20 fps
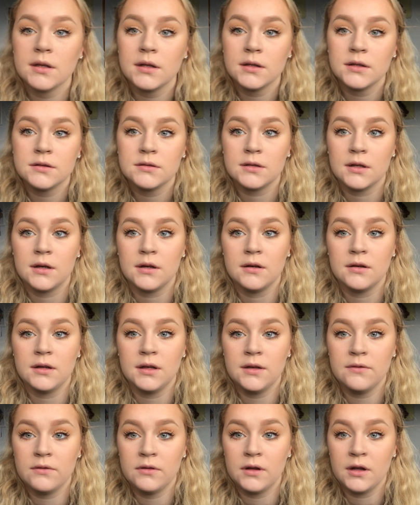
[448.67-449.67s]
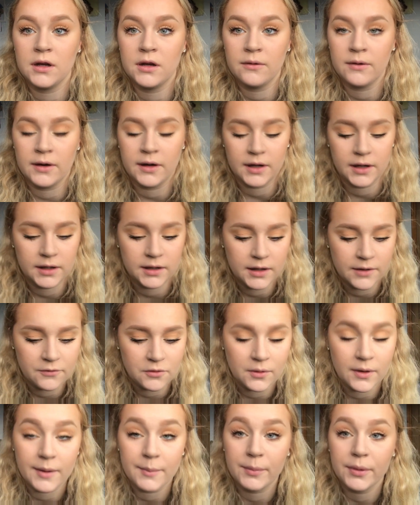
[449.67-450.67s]
So even though I never
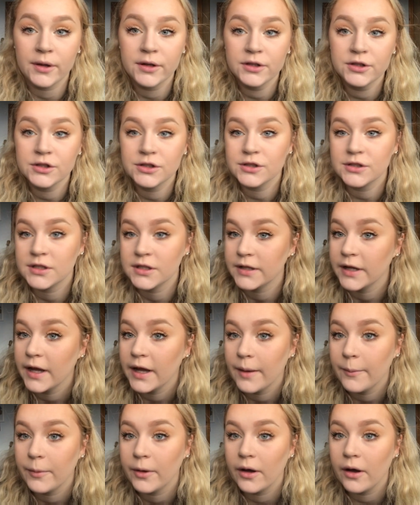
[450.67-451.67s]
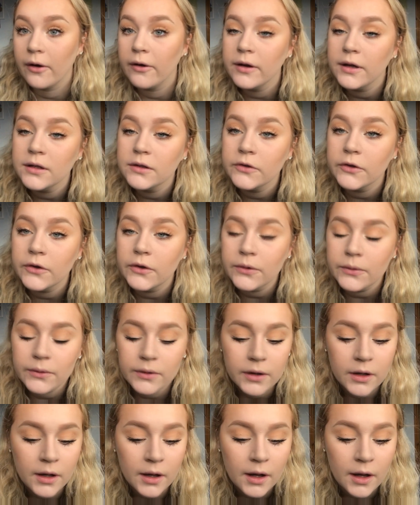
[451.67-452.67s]
wear blush, today I'm going to.
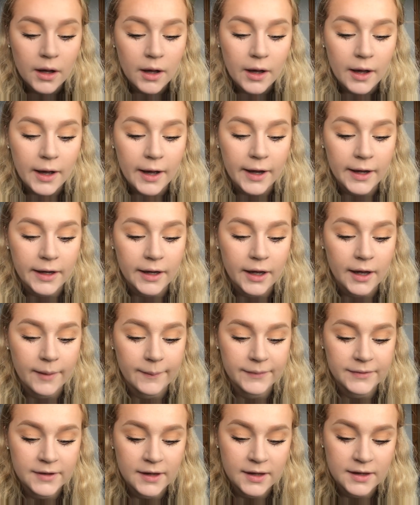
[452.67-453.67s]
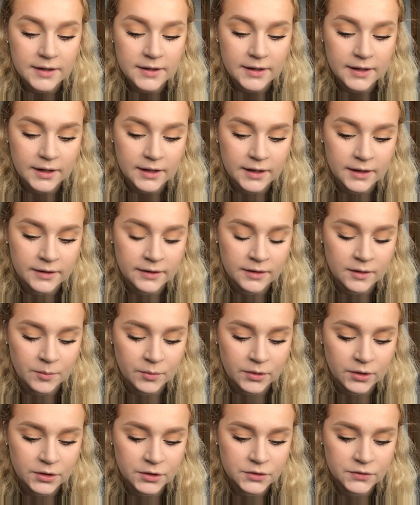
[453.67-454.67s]
I am taking the
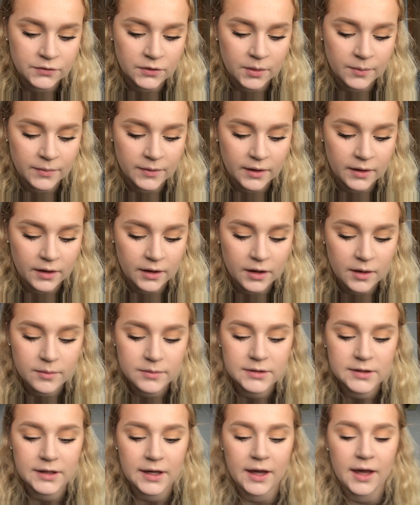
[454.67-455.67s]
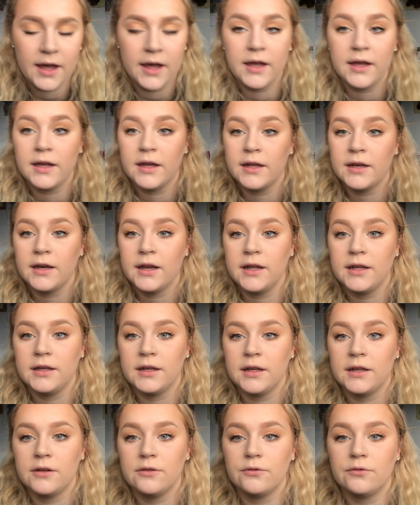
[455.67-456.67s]
blush from the Urban Decay
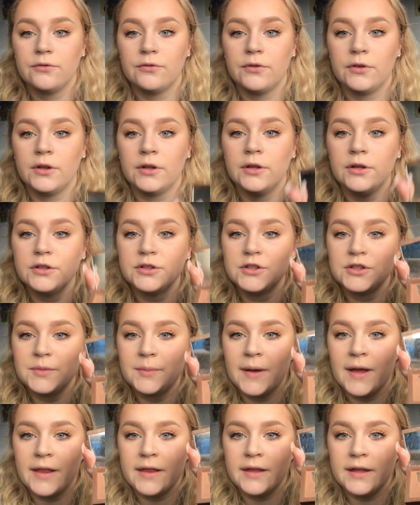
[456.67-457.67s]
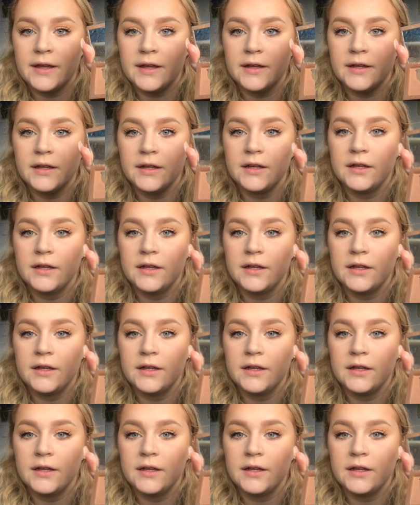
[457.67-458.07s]
Naked Flushed palette.